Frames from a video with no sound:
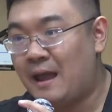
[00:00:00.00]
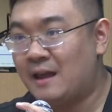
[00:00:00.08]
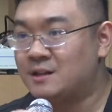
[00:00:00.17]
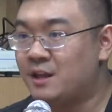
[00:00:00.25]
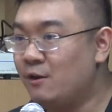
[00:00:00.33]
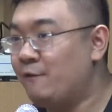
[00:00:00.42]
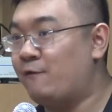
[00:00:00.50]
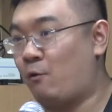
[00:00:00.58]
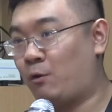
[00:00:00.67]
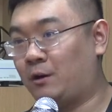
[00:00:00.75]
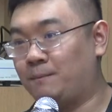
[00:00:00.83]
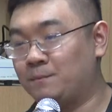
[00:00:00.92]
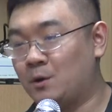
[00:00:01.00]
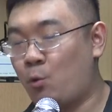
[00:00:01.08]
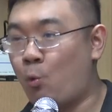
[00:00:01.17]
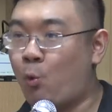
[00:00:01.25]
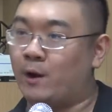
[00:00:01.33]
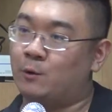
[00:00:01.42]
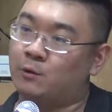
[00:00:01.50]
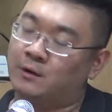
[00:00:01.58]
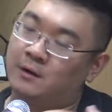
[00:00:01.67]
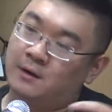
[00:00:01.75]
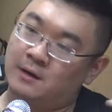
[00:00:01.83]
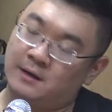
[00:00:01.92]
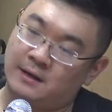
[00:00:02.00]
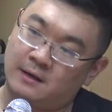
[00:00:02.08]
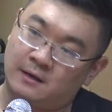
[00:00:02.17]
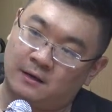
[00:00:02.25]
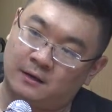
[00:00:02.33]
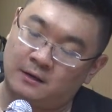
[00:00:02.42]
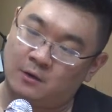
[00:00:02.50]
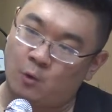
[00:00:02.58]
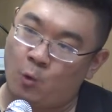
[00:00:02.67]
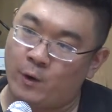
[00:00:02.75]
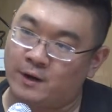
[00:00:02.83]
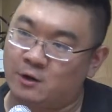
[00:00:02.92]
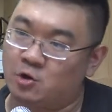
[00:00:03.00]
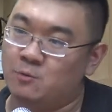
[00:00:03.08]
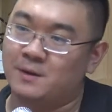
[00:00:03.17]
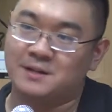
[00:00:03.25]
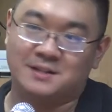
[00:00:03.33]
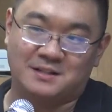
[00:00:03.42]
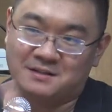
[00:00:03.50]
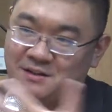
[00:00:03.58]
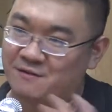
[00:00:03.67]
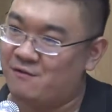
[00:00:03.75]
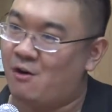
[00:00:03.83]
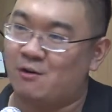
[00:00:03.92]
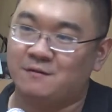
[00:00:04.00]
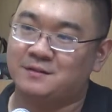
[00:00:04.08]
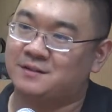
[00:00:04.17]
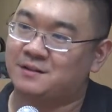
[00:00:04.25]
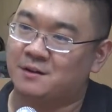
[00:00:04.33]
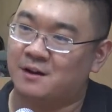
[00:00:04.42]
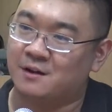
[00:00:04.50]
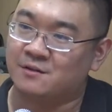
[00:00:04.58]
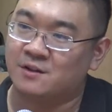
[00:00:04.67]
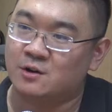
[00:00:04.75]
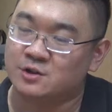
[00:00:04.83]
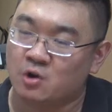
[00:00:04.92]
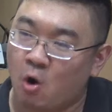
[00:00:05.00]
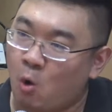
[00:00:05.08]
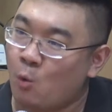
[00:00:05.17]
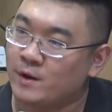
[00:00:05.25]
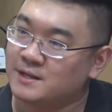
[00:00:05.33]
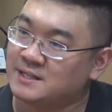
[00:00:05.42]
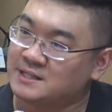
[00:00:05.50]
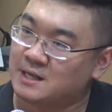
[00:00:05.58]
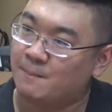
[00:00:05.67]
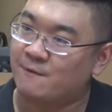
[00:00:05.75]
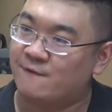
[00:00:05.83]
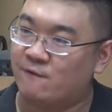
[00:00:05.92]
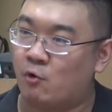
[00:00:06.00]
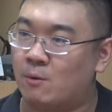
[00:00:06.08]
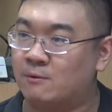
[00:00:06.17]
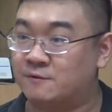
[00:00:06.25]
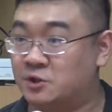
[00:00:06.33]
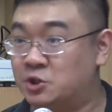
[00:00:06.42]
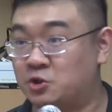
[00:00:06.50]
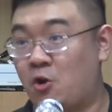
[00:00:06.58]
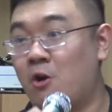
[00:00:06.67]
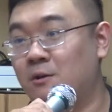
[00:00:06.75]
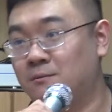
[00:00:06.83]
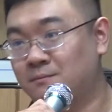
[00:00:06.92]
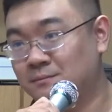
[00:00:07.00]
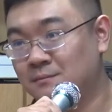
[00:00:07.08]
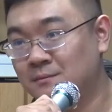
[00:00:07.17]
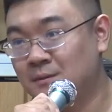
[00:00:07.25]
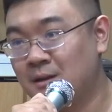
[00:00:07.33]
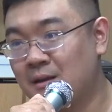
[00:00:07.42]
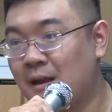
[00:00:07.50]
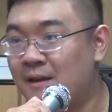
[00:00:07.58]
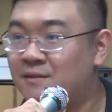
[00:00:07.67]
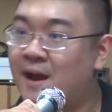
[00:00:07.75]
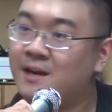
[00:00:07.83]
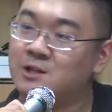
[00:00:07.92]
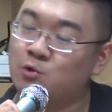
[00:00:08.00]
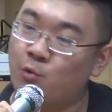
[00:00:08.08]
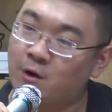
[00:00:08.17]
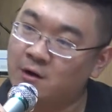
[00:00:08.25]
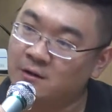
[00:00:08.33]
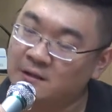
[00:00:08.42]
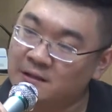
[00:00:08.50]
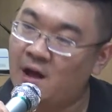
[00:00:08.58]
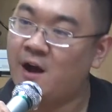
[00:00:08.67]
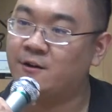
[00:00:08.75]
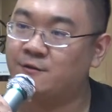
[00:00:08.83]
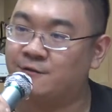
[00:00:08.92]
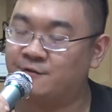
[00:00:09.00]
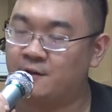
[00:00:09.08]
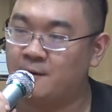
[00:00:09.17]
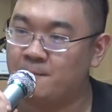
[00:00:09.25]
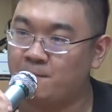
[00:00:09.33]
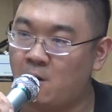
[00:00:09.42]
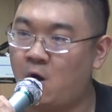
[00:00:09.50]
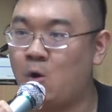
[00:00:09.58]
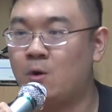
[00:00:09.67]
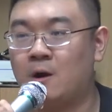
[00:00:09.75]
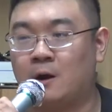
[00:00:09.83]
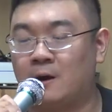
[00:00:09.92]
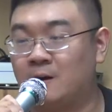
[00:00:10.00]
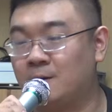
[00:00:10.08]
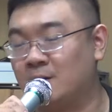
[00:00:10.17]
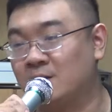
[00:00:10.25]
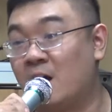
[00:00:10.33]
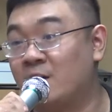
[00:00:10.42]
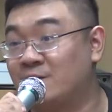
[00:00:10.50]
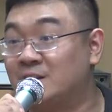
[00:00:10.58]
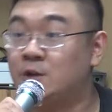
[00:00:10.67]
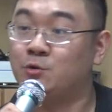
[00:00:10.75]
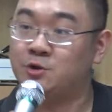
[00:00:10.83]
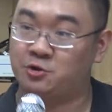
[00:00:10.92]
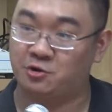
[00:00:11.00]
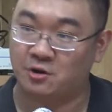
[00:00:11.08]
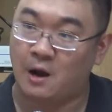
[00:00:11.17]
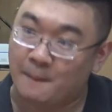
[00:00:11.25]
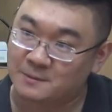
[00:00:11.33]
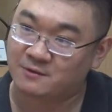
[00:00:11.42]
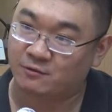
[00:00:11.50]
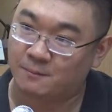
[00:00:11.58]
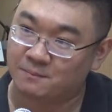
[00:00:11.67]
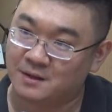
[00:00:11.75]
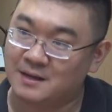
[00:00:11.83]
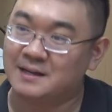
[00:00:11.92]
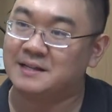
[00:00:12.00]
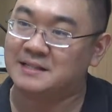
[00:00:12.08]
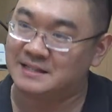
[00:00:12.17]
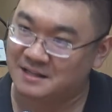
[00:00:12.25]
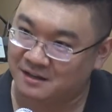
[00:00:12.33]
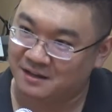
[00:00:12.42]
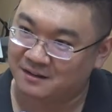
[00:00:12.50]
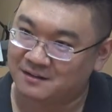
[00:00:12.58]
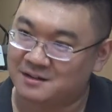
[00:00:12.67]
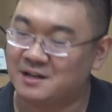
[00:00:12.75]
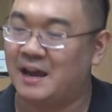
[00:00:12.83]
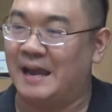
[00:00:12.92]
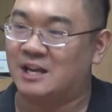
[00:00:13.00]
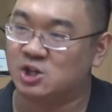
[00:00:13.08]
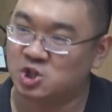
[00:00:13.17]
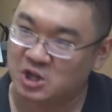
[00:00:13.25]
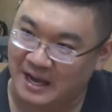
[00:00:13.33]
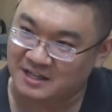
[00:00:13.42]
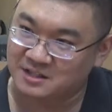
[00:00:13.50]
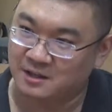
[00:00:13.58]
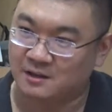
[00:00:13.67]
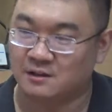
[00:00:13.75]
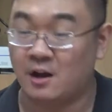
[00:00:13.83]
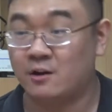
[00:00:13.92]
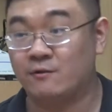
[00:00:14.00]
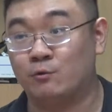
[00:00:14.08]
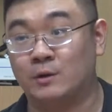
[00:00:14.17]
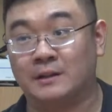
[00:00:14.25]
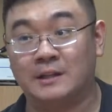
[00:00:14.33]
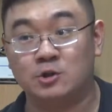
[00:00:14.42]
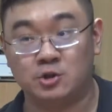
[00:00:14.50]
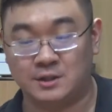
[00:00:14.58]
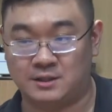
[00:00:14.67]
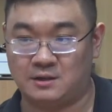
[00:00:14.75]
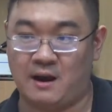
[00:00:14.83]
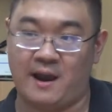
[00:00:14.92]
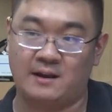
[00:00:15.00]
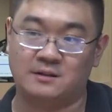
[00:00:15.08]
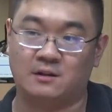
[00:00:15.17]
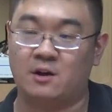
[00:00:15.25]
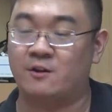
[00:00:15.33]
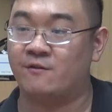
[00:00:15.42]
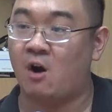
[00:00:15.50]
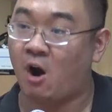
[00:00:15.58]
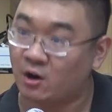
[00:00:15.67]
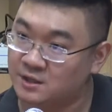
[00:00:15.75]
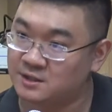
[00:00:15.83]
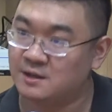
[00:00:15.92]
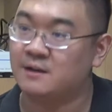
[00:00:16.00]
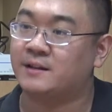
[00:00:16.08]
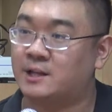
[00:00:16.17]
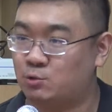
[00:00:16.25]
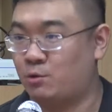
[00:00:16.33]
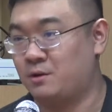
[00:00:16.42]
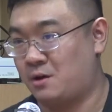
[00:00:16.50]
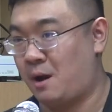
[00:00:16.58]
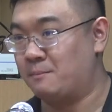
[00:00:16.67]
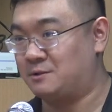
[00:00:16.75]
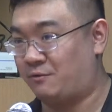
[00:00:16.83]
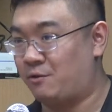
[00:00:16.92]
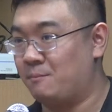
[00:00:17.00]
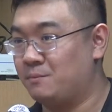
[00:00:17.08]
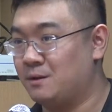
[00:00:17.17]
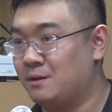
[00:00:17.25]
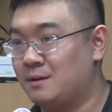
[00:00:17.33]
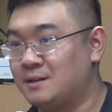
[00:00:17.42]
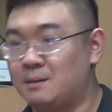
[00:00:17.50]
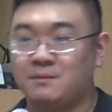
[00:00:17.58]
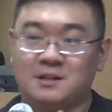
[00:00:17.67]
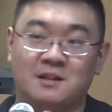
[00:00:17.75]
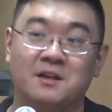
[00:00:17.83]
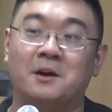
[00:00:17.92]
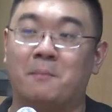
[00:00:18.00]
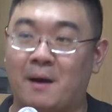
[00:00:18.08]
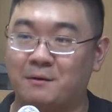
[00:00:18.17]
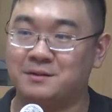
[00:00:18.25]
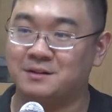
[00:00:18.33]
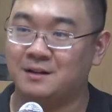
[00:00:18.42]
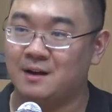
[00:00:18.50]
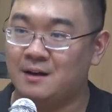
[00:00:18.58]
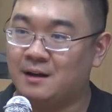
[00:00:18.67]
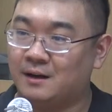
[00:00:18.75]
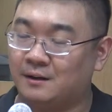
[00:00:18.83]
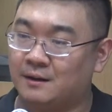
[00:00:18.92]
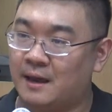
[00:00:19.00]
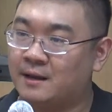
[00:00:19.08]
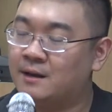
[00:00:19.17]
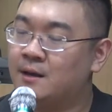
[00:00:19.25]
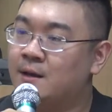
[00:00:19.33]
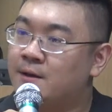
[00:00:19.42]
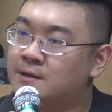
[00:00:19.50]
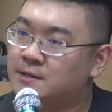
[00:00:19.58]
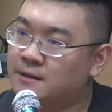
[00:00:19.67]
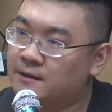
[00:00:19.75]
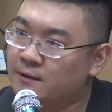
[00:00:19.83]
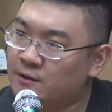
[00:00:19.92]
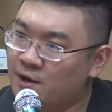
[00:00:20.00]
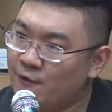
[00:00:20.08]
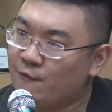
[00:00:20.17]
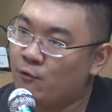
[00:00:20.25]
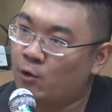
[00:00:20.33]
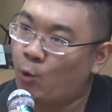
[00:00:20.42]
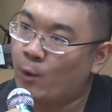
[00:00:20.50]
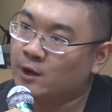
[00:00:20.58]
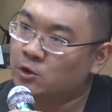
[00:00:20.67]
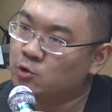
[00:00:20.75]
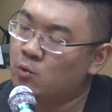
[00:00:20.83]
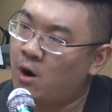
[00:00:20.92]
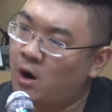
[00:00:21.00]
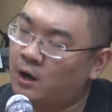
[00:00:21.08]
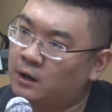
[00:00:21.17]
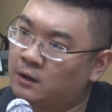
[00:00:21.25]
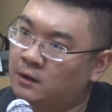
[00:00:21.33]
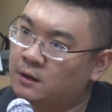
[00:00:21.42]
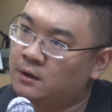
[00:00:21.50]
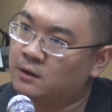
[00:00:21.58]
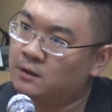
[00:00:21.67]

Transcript: And therefore, when humans evolved, there's always some form of song. And that is where a lot of literature comes from. Singing and chanting, a lot of religious acts, a lot of art, that's where it comes from. Something to think about. And therefore, when you are